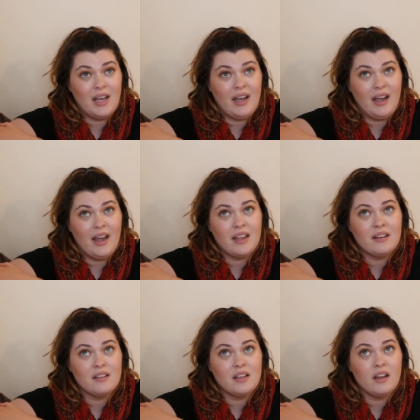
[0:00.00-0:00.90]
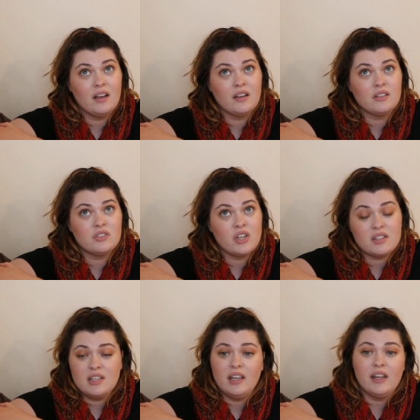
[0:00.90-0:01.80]
I
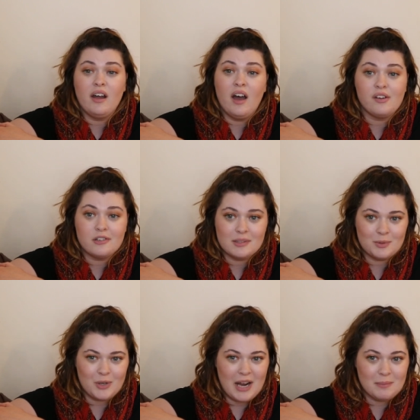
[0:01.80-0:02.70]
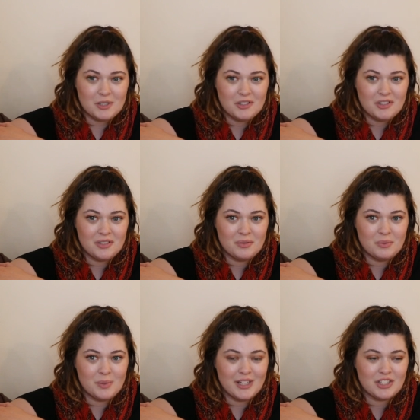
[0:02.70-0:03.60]
just hit 100 subscribers,
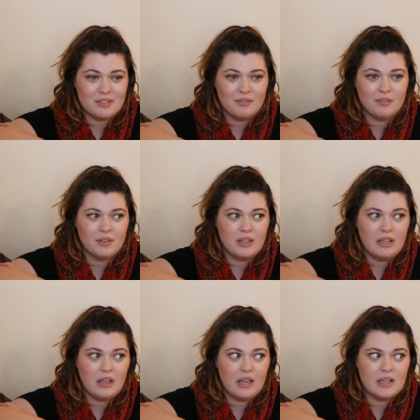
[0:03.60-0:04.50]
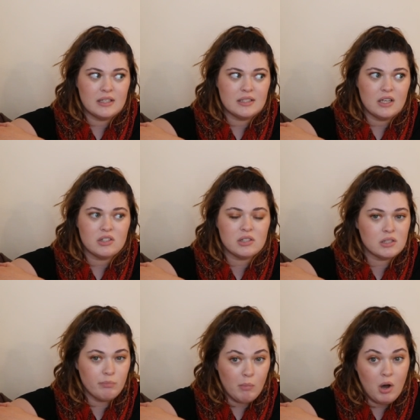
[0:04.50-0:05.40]
which is a
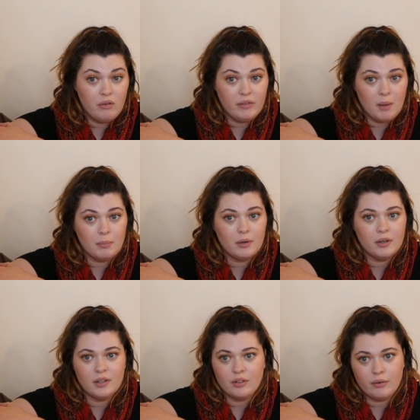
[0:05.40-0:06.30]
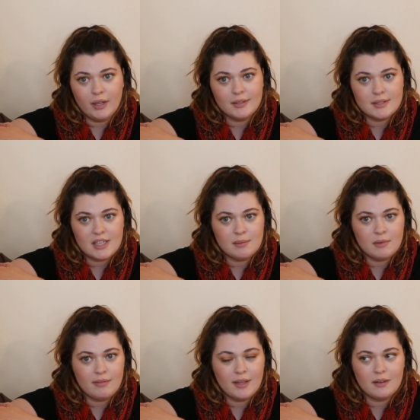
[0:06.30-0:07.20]
small number in the grand scheme
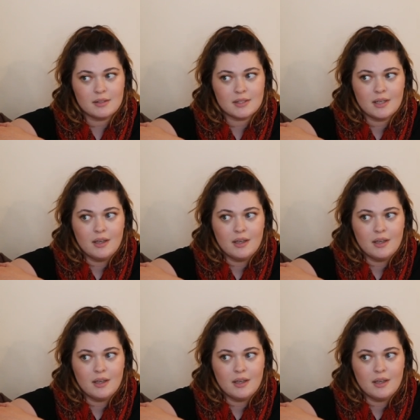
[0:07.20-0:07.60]
of things.